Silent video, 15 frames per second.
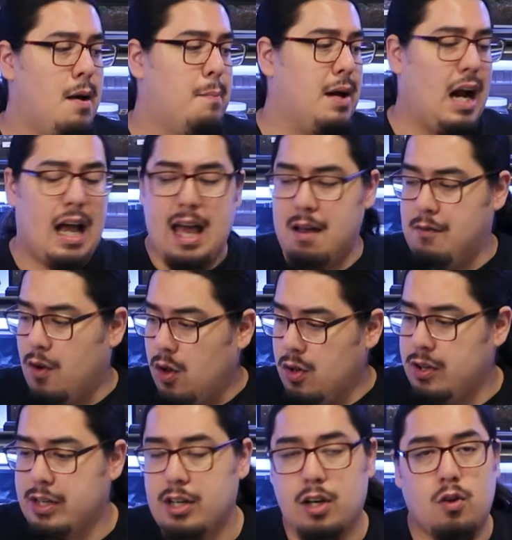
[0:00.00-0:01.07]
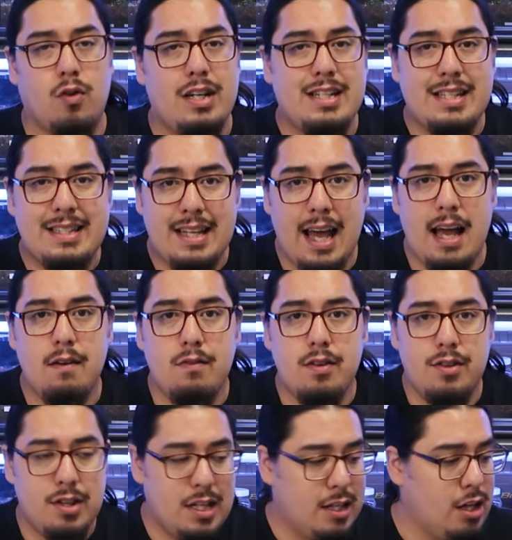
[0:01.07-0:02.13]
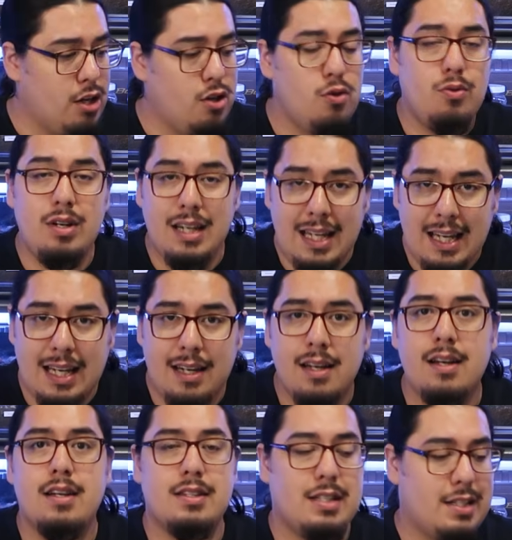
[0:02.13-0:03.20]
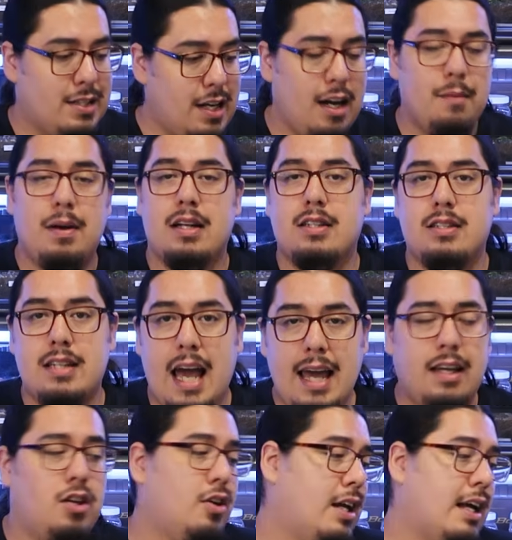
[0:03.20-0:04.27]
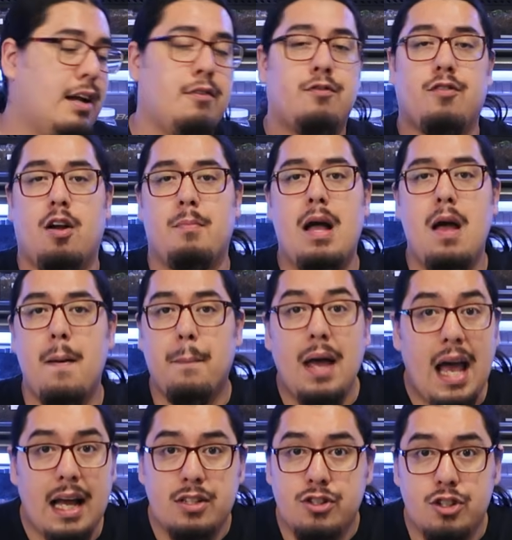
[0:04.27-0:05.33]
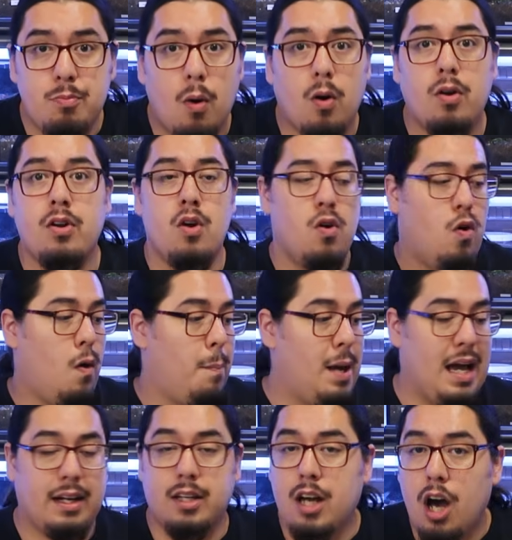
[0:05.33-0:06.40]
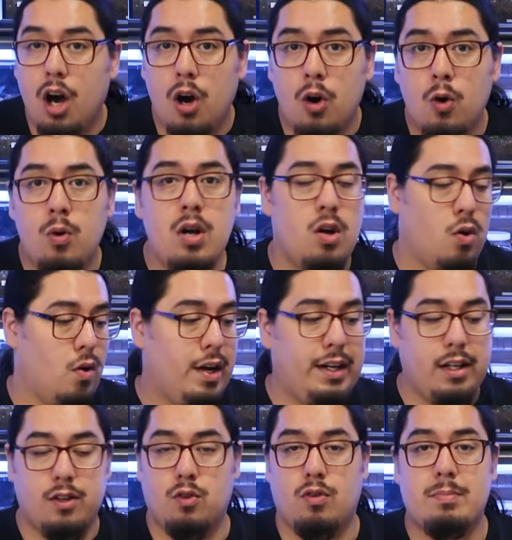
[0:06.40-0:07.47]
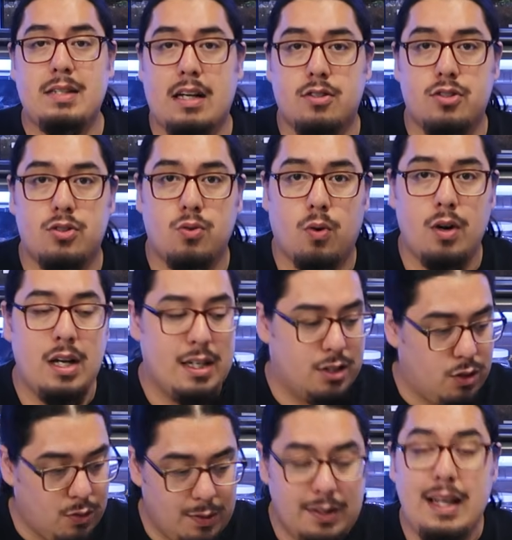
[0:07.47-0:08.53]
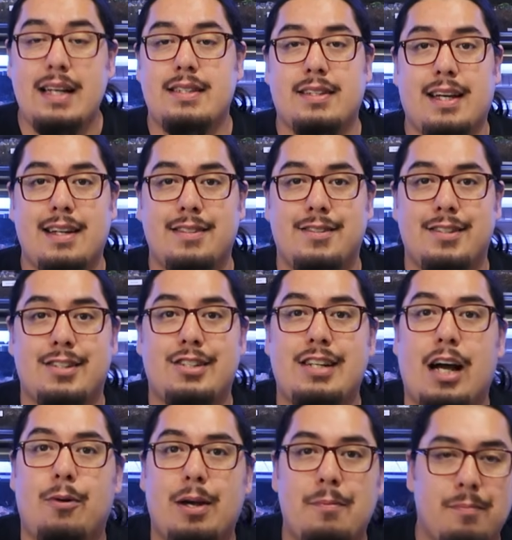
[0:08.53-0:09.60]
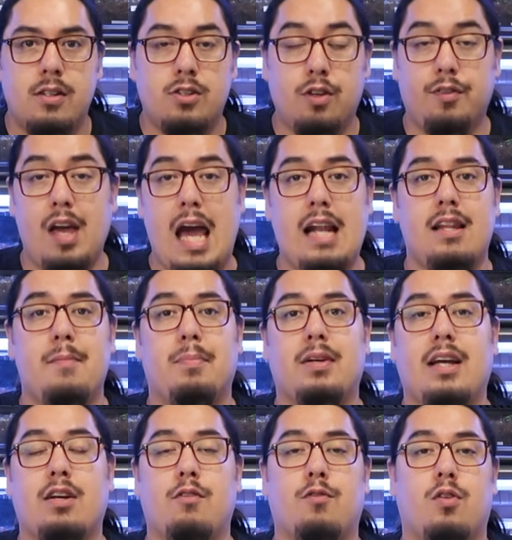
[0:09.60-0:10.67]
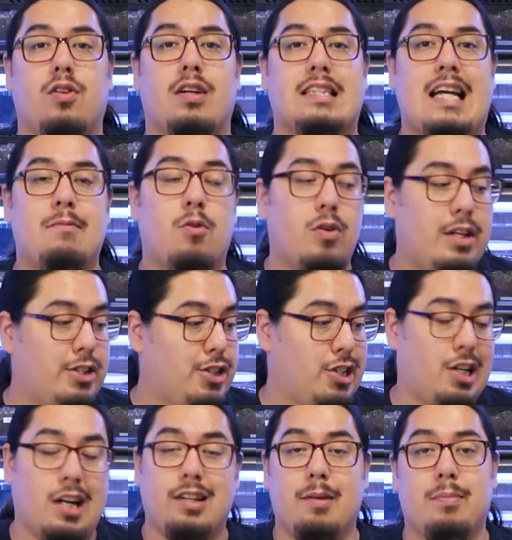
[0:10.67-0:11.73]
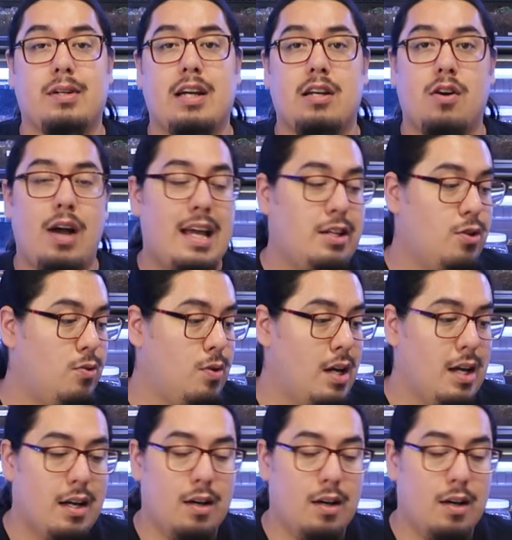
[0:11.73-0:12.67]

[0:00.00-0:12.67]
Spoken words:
But I have all the decorations, everything you need to set up a tank. You get it from PetSmart or Petco or any other reptile store. So let's get into this, shall we? So if you had a leopard gecko for a long time, or you just got a leopard gecko and you